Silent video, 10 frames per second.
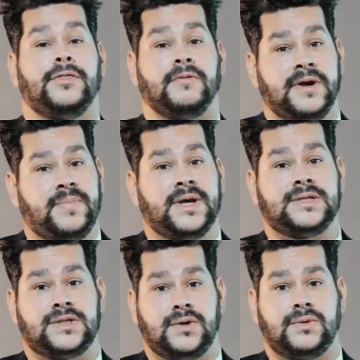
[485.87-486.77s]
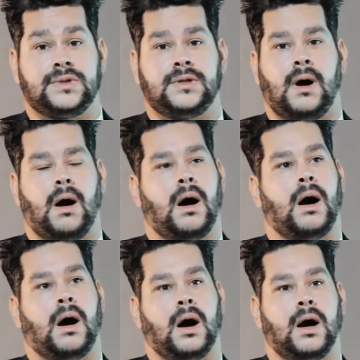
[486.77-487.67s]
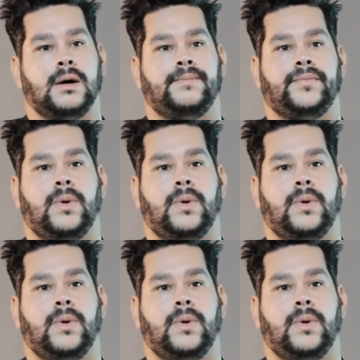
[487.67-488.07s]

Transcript: Three-piece suits are